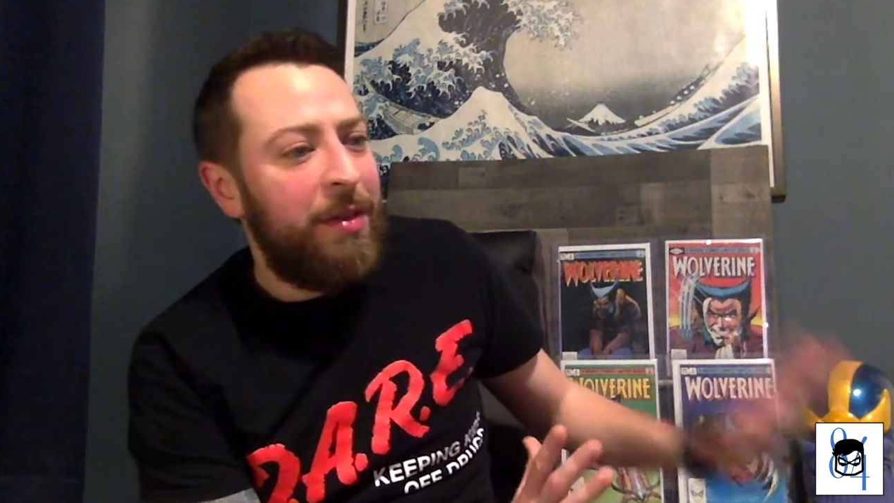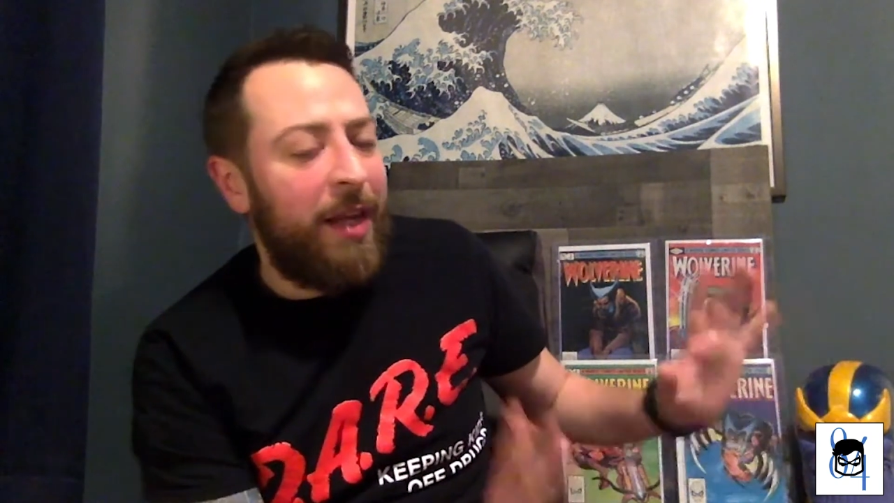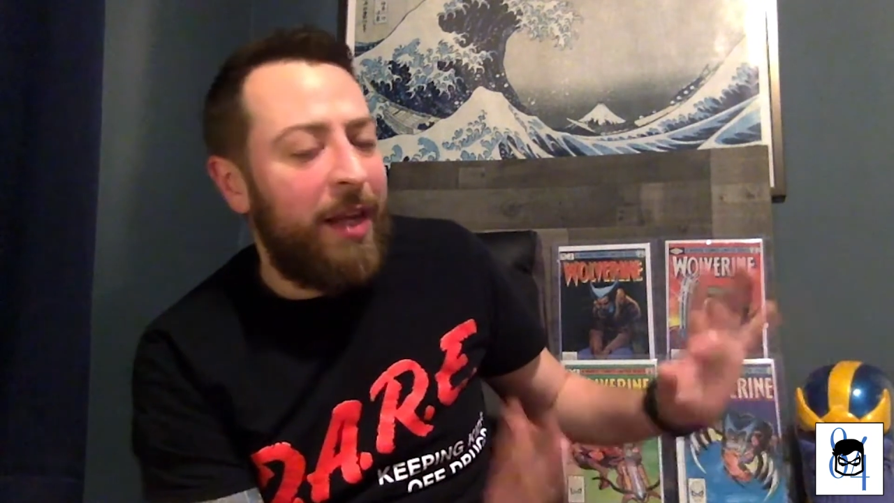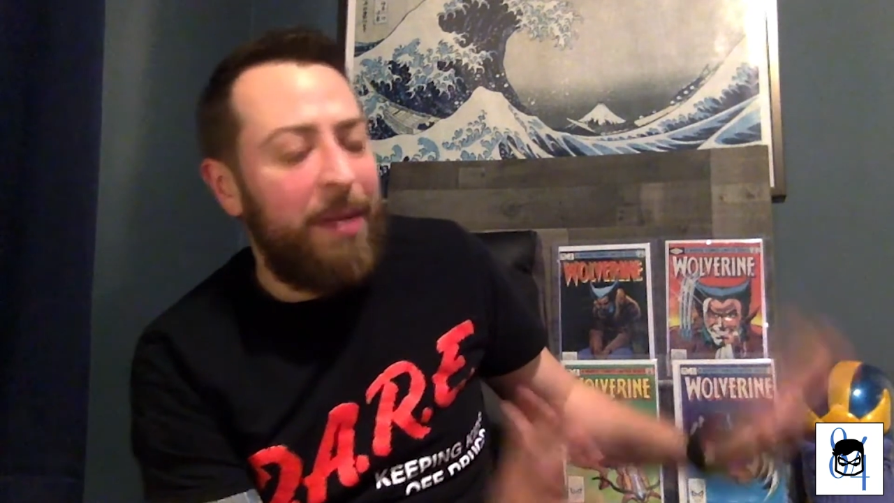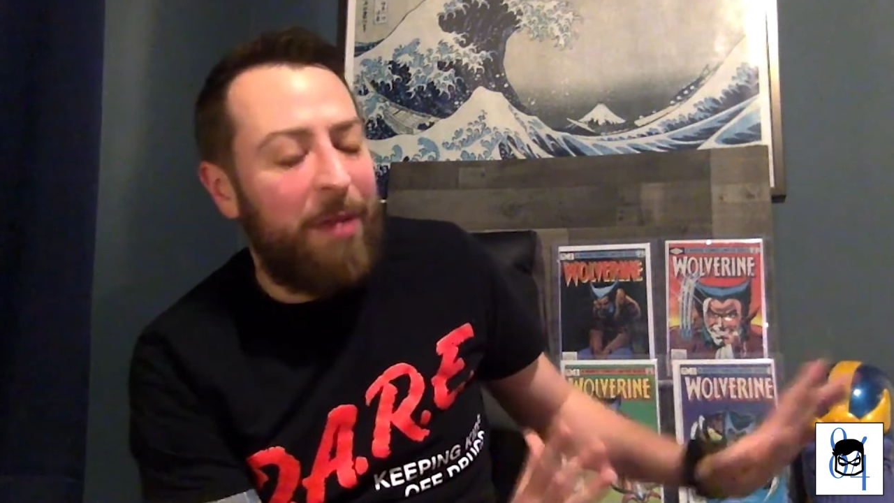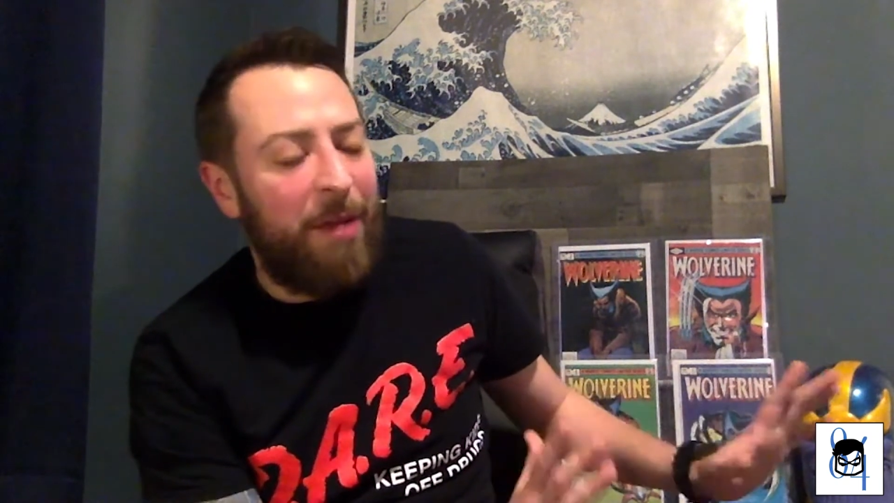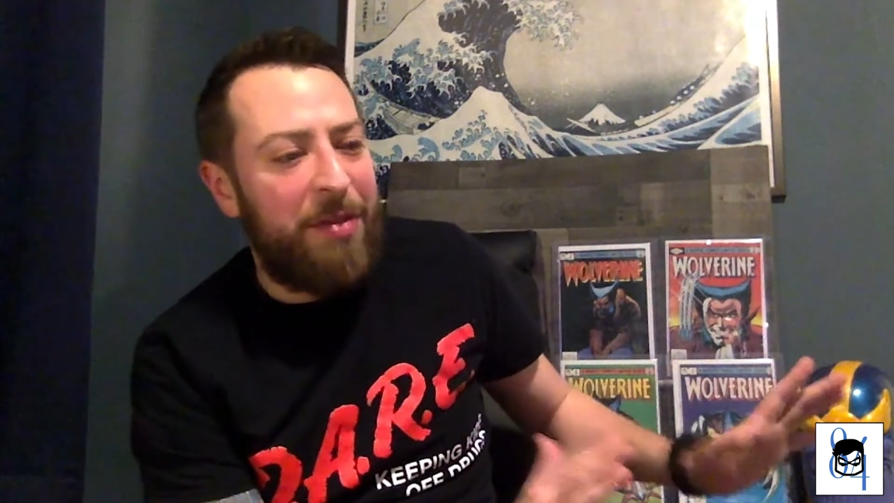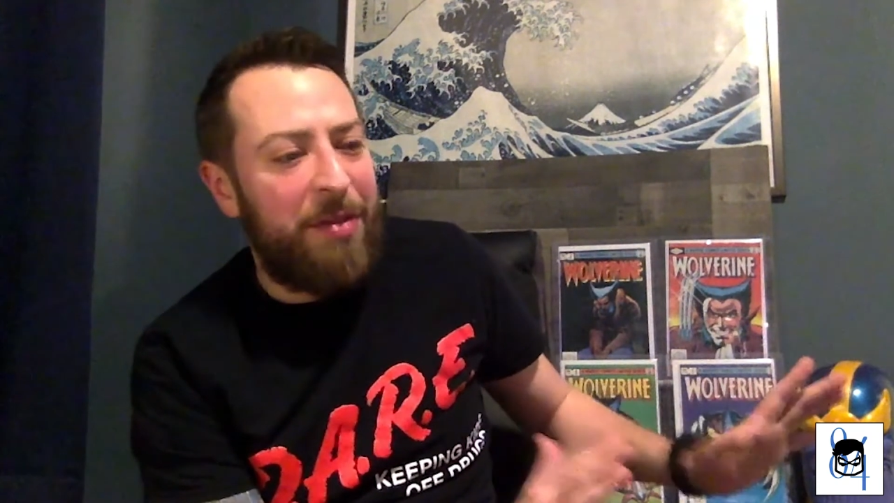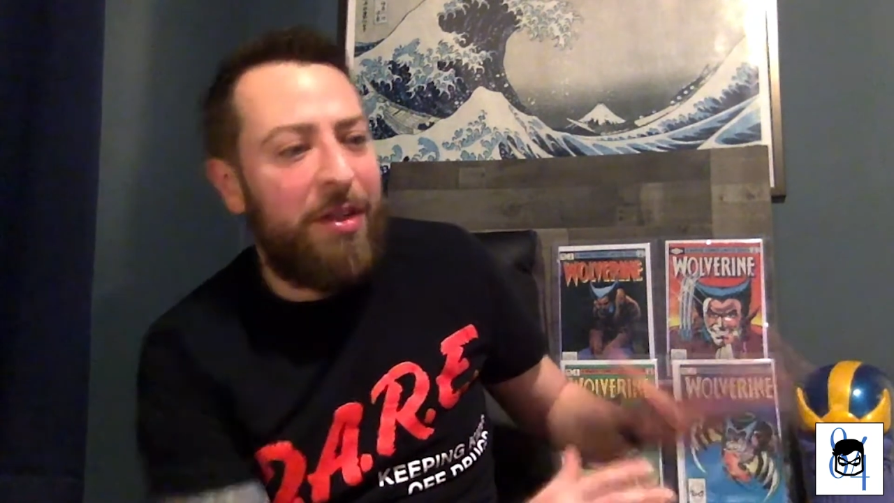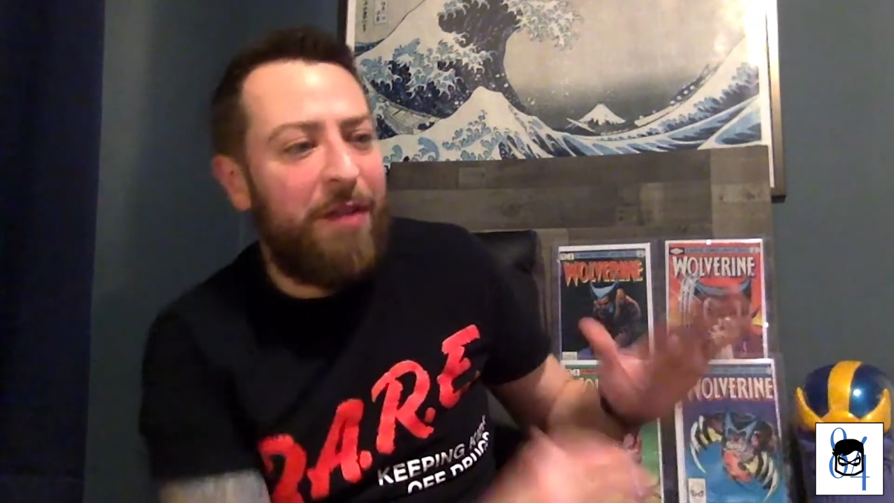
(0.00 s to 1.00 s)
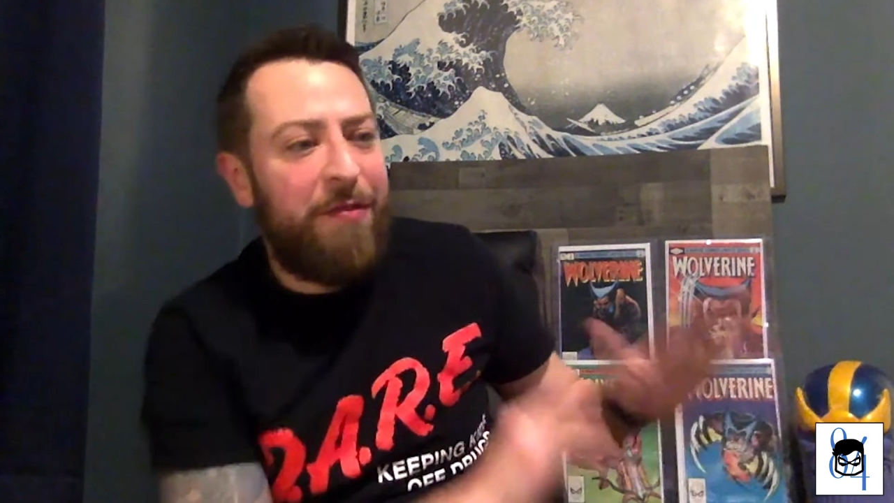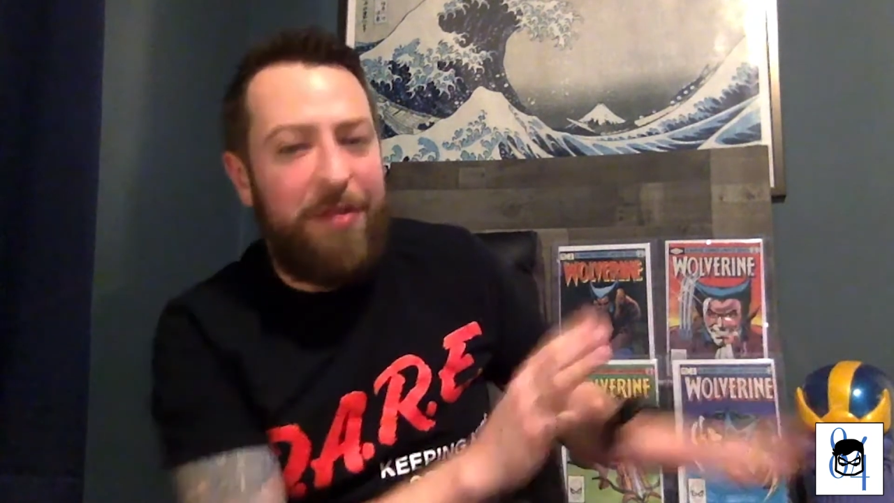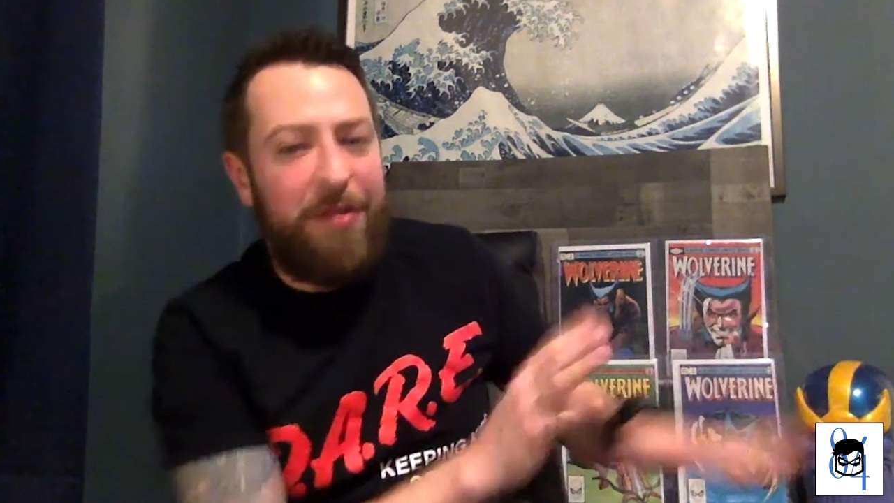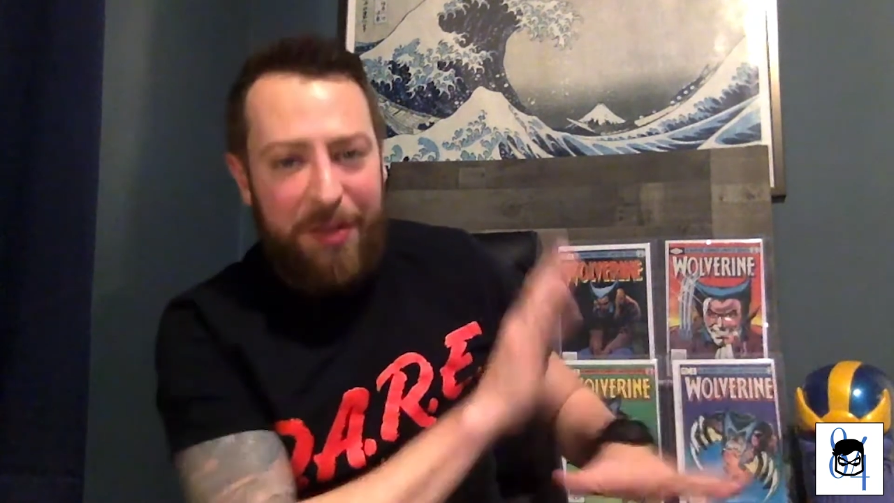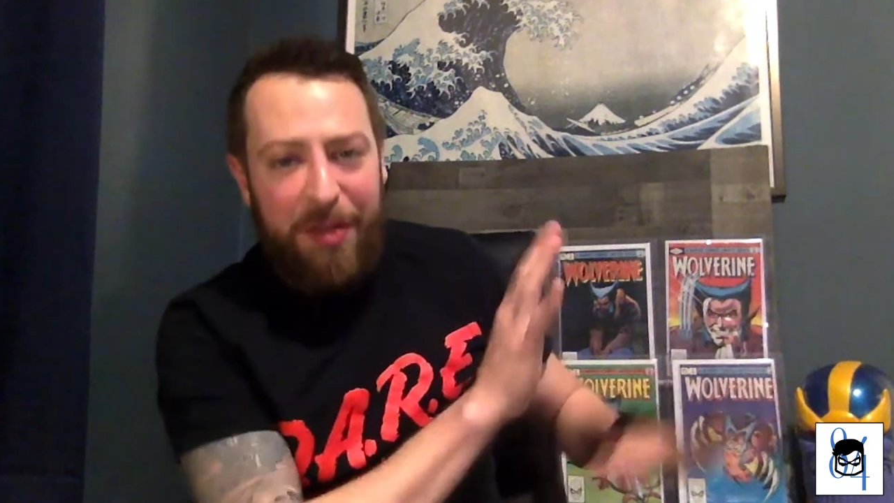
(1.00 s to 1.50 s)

that I keep all my stuff,